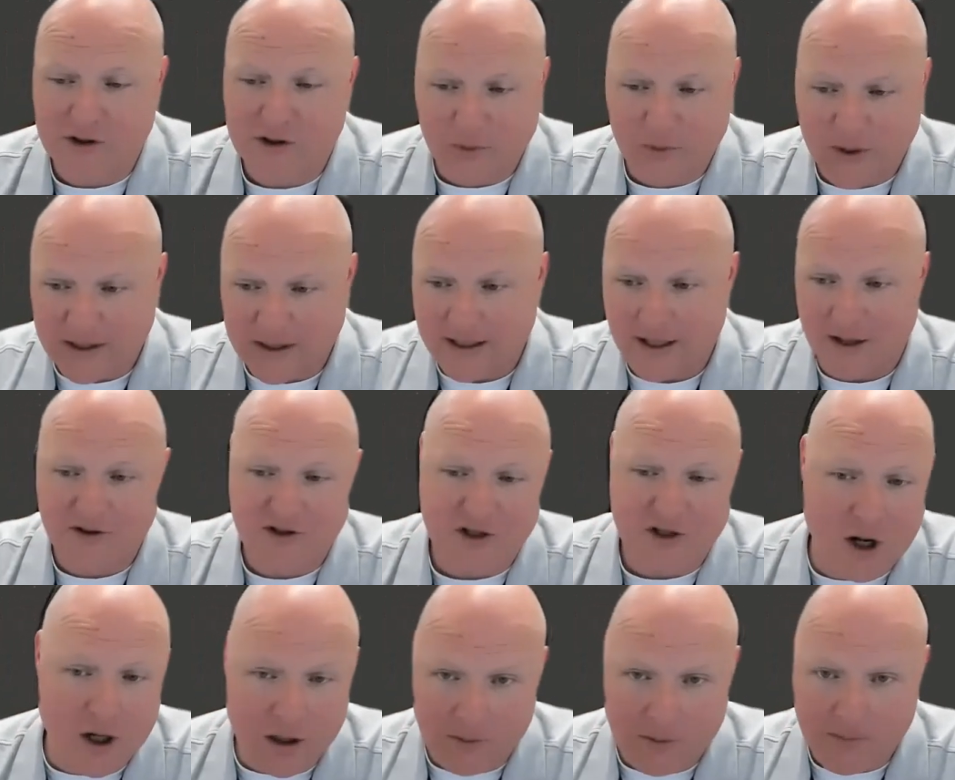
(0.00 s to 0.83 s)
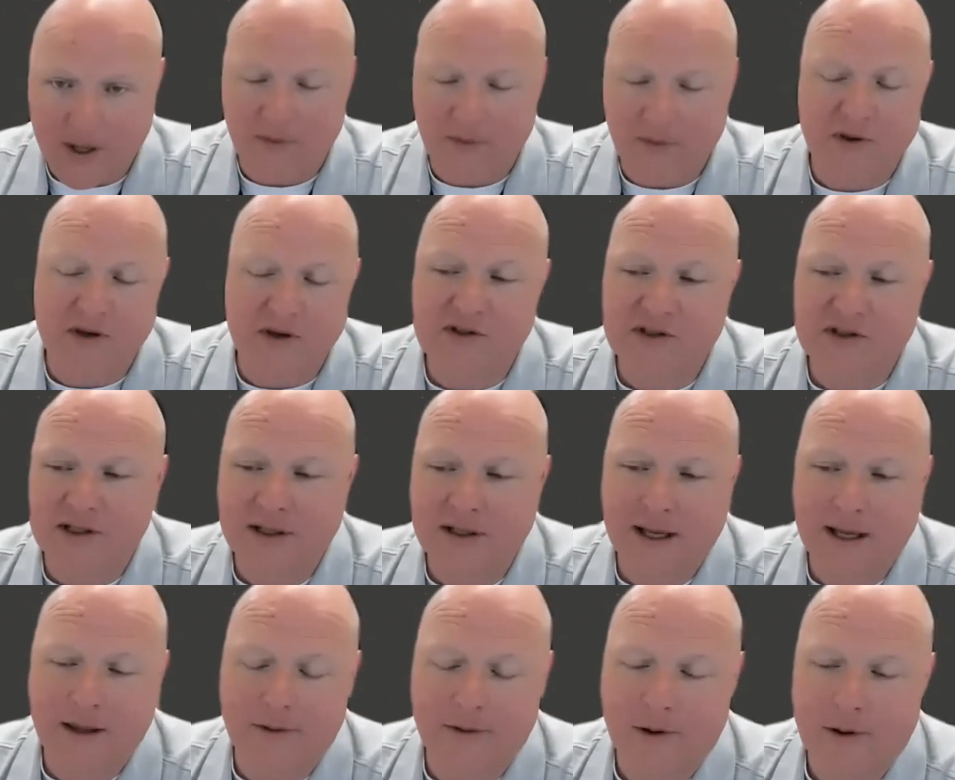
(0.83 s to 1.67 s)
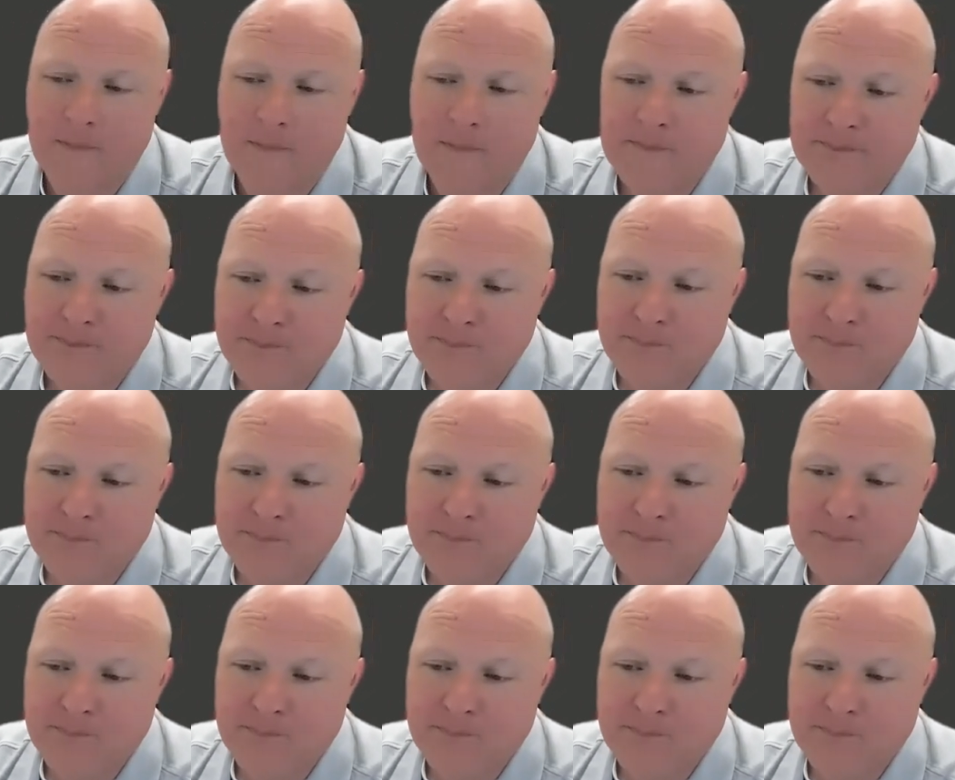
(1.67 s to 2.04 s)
So we can now talk about these together.